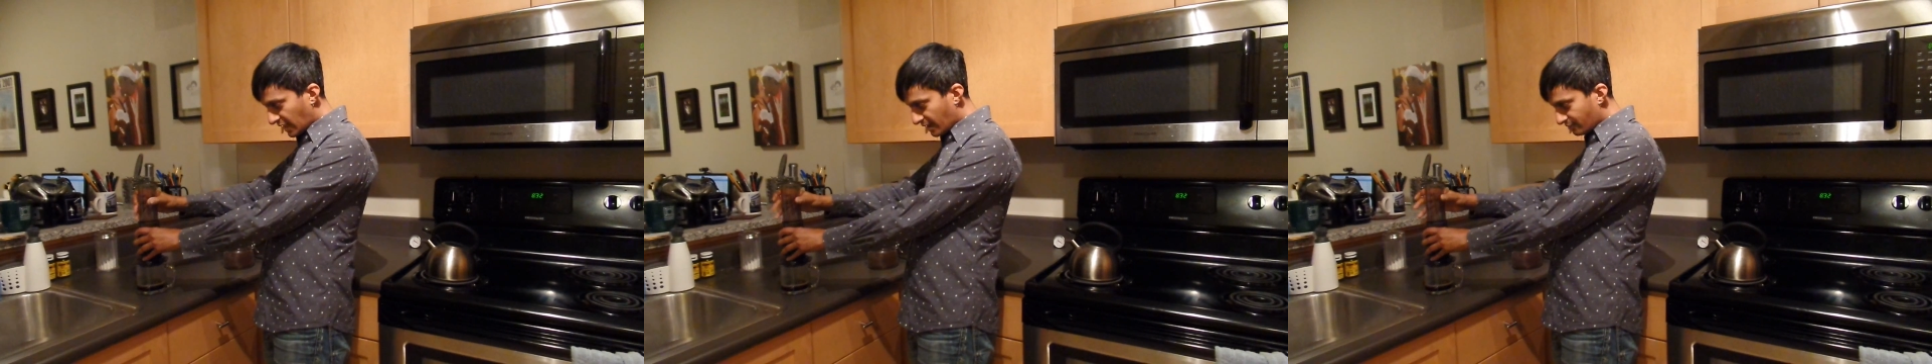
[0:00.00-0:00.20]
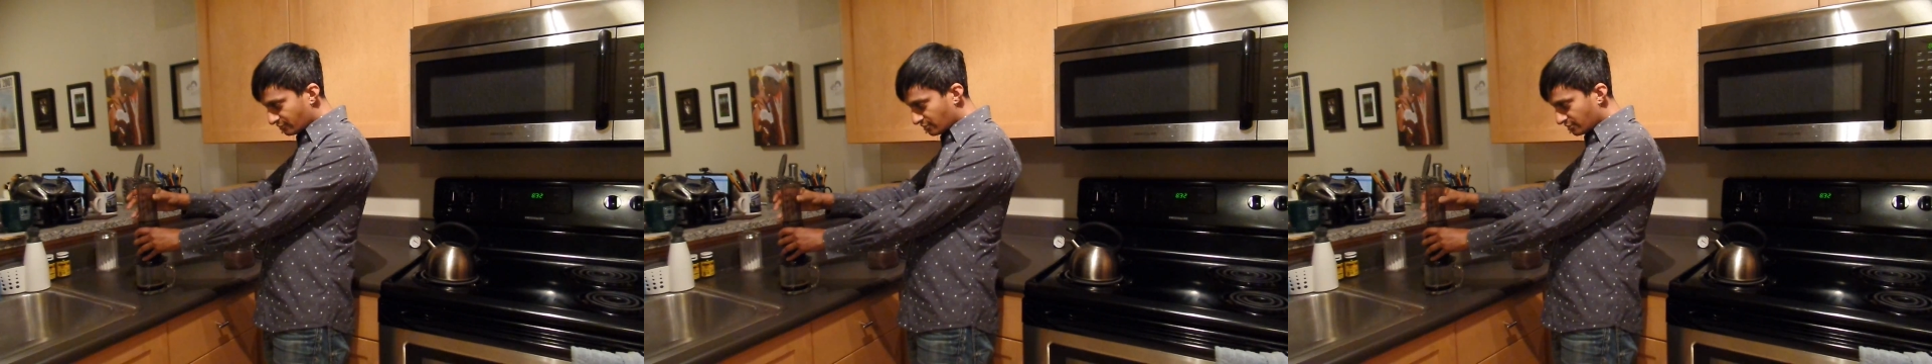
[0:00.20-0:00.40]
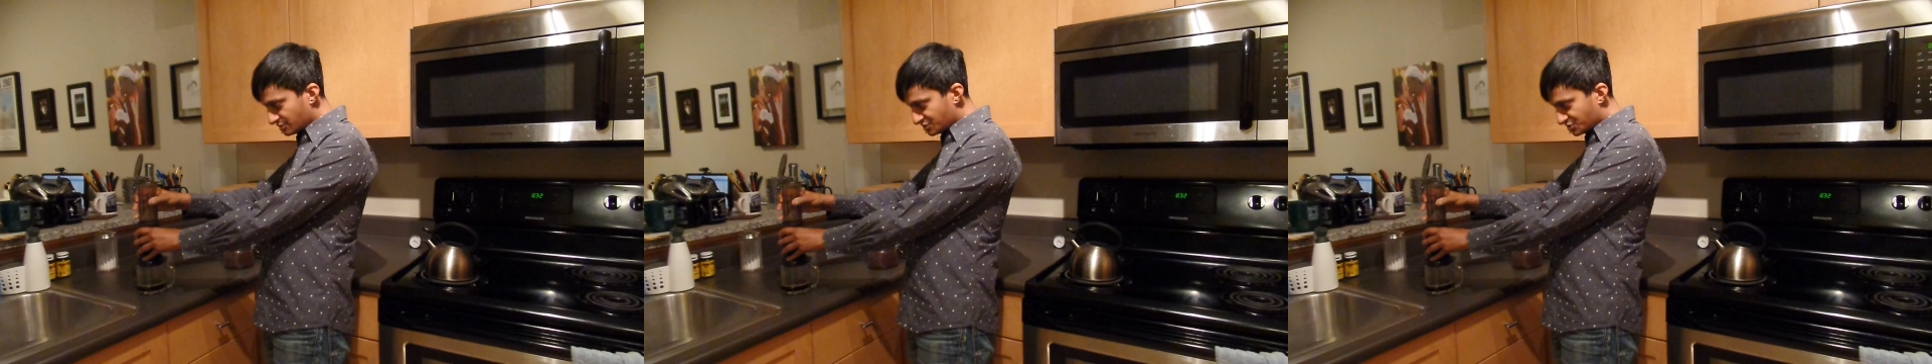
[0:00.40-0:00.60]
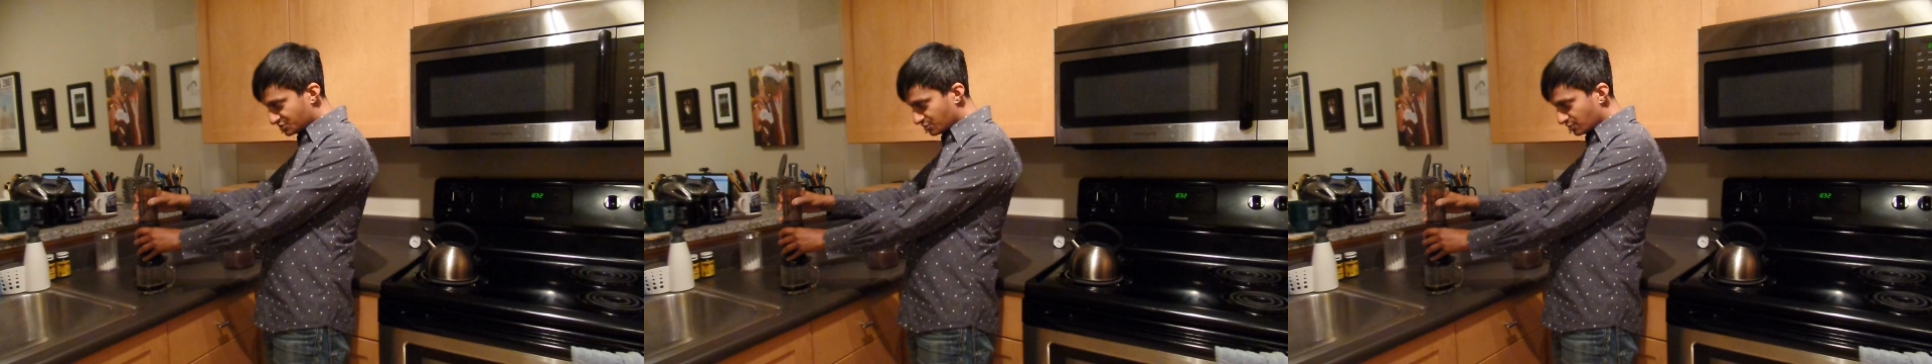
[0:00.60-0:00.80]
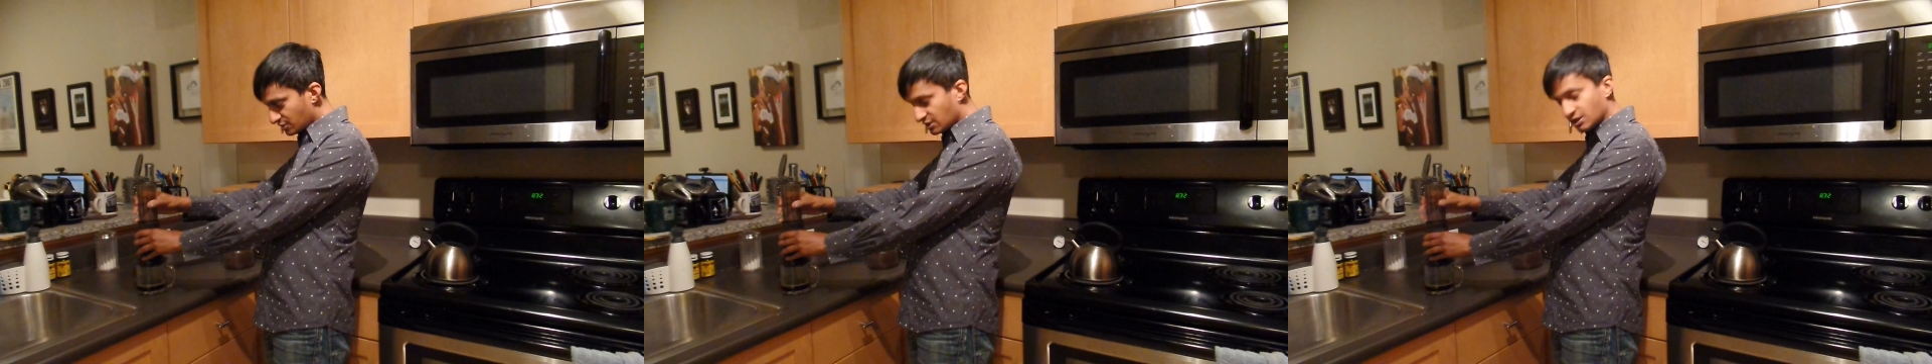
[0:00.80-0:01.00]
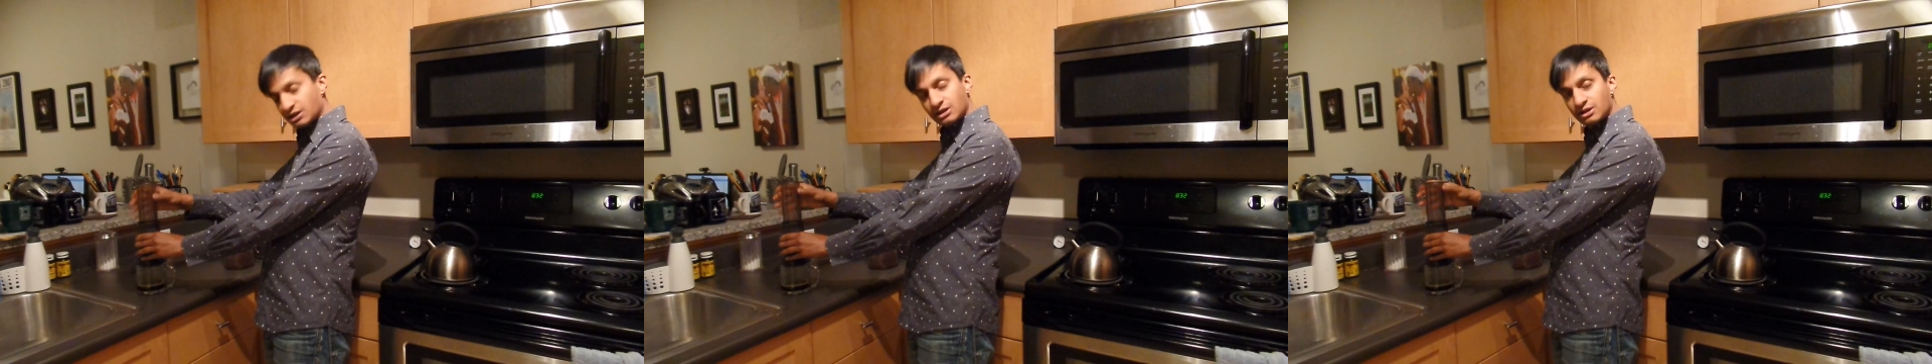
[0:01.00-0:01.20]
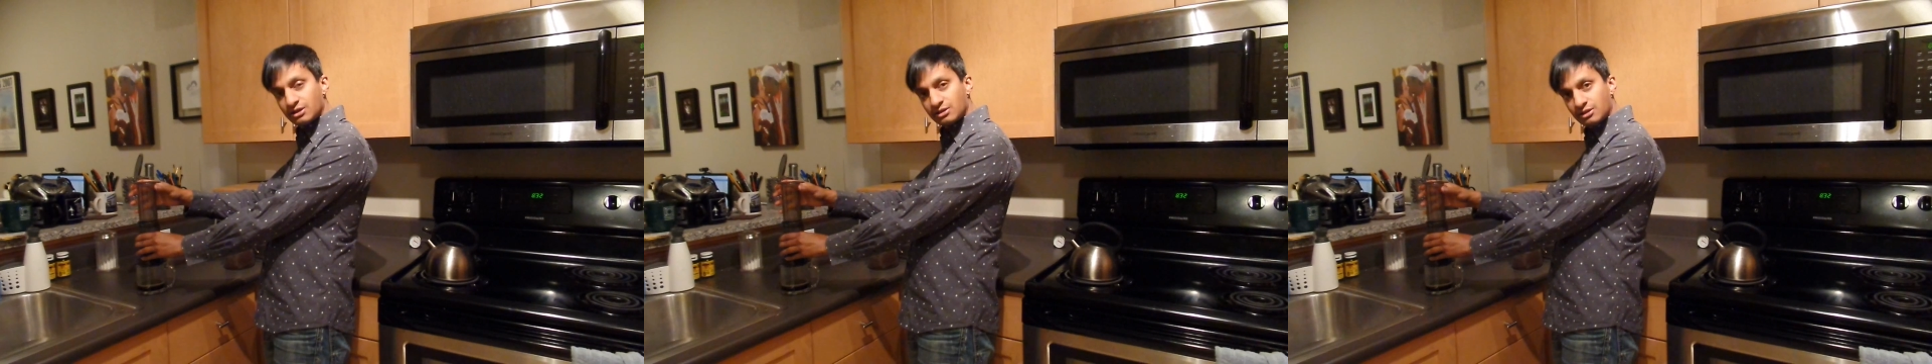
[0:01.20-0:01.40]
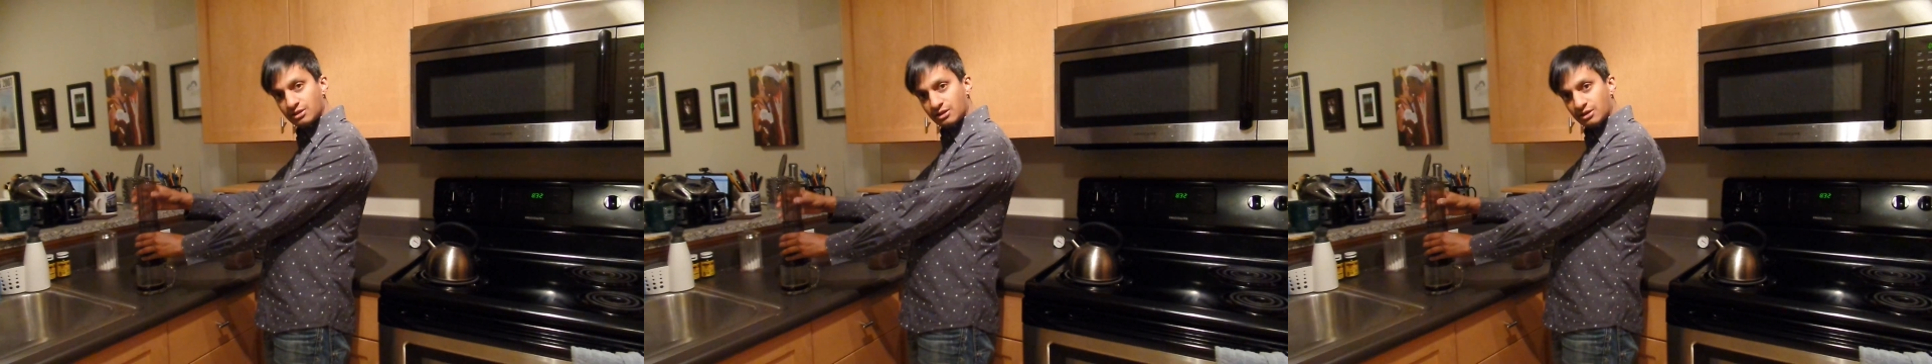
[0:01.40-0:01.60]
after inserting
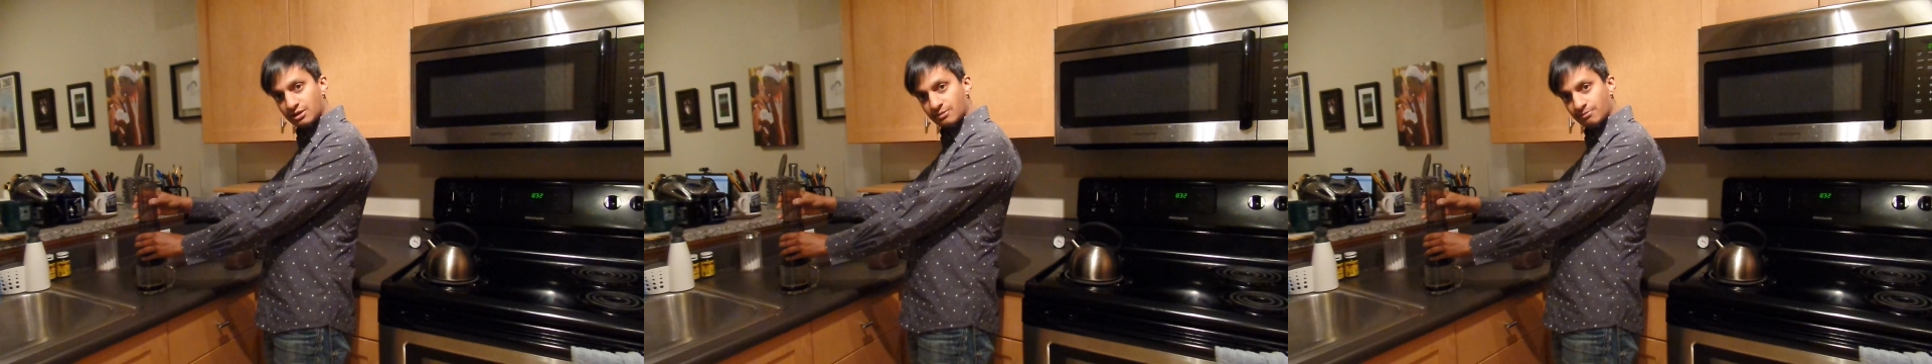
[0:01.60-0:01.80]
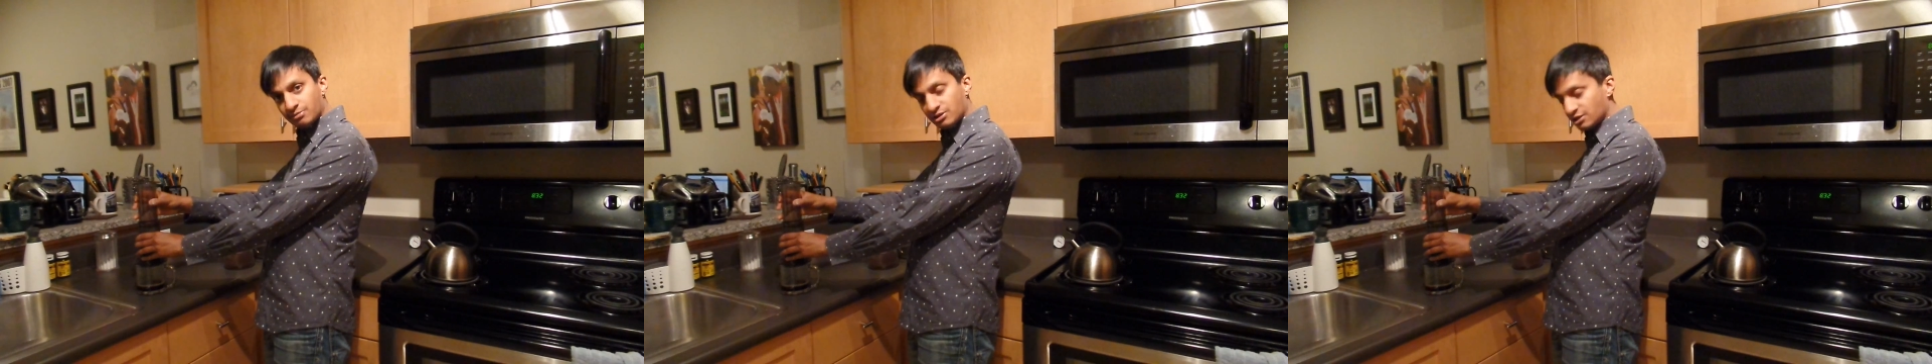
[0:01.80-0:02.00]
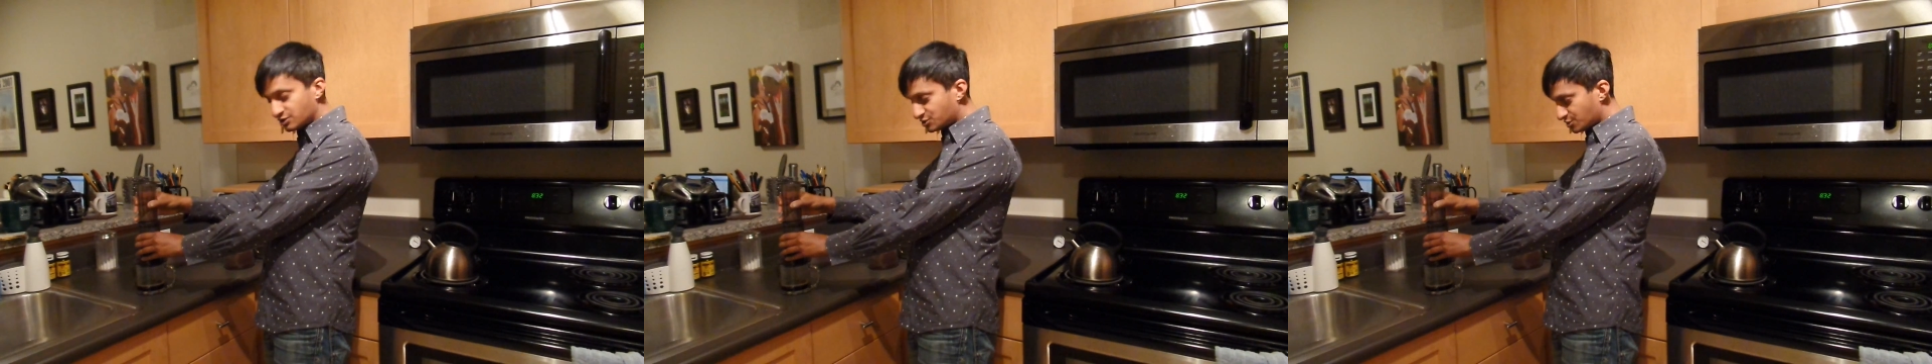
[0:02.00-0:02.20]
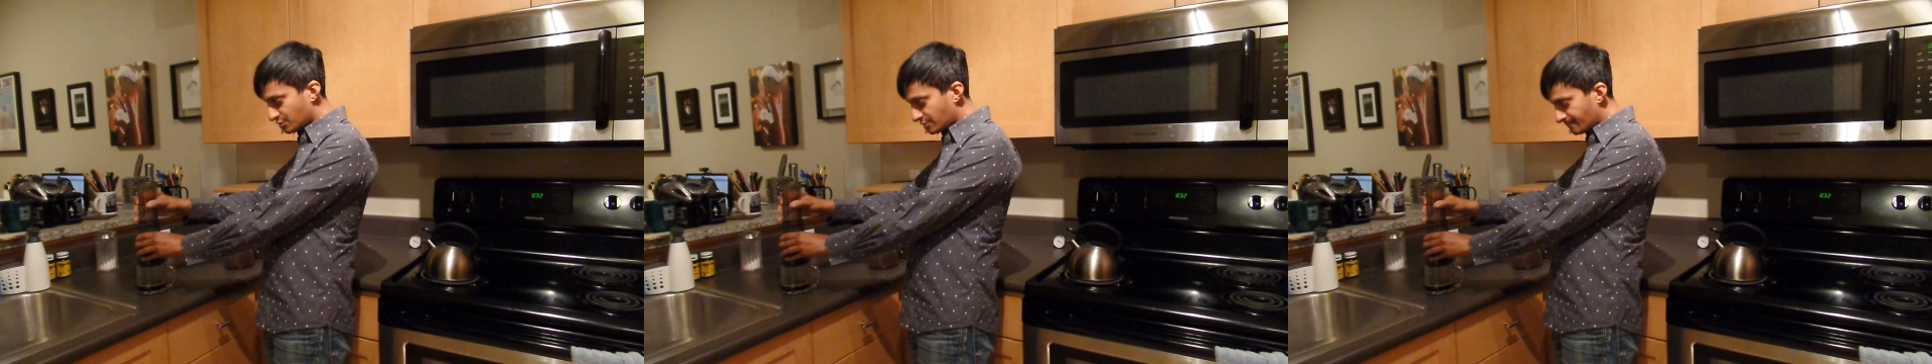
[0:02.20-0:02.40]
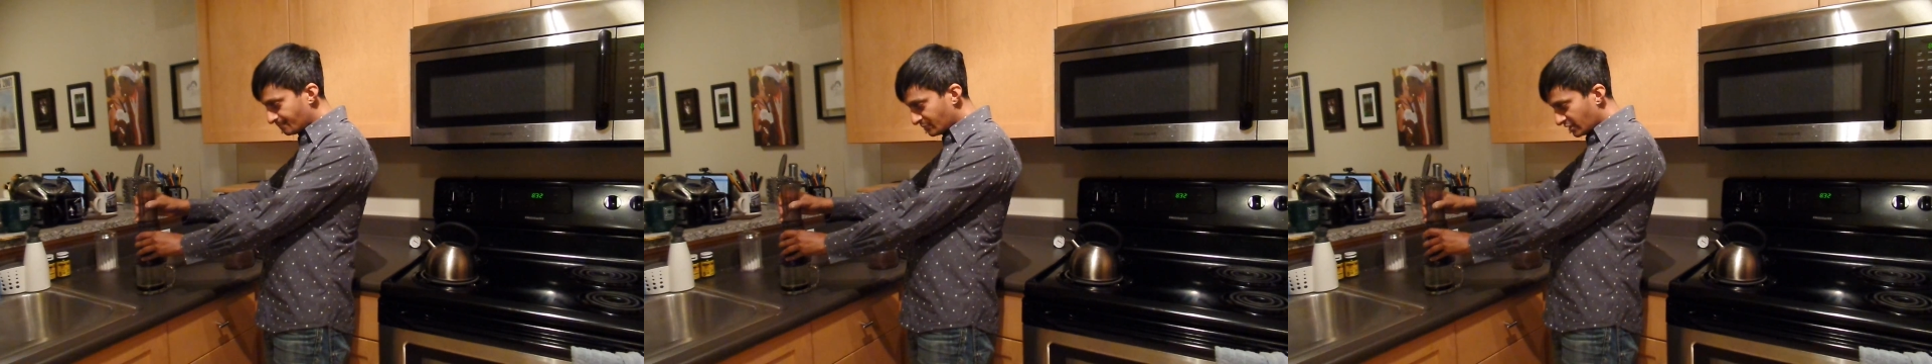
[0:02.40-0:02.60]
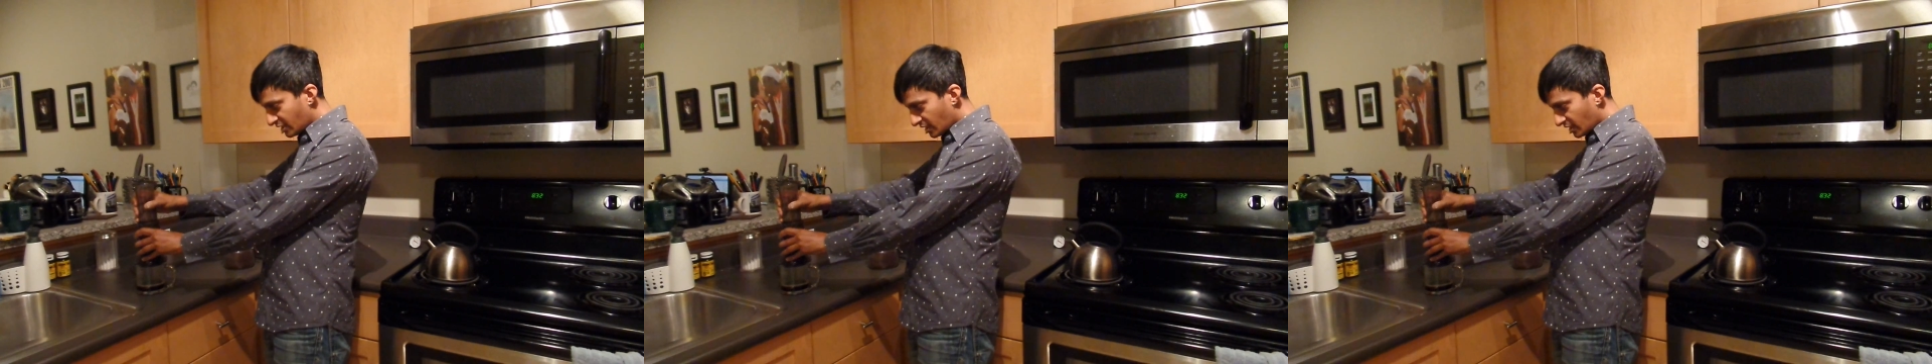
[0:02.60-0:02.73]
the plunger,